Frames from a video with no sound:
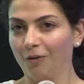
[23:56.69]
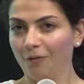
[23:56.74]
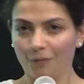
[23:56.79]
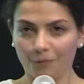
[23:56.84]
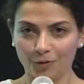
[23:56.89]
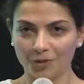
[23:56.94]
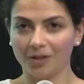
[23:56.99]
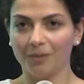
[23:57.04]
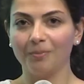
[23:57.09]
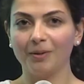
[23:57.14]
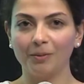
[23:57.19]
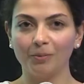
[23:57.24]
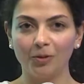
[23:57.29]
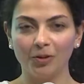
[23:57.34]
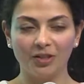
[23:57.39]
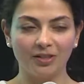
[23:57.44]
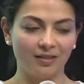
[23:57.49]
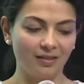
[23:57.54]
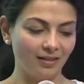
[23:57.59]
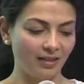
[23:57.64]
for some people
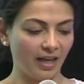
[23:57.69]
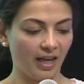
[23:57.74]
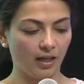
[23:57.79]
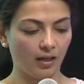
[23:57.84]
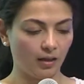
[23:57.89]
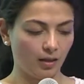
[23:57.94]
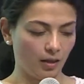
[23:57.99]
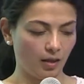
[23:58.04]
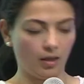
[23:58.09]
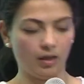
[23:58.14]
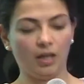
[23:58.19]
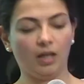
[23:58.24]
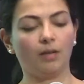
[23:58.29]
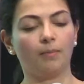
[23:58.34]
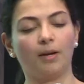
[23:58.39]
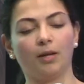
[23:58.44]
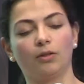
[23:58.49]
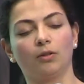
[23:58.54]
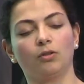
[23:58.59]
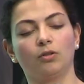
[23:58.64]
this is like the thing
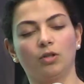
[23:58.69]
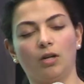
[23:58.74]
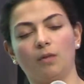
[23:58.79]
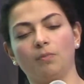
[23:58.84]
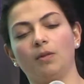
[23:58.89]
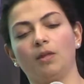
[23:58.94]
about their job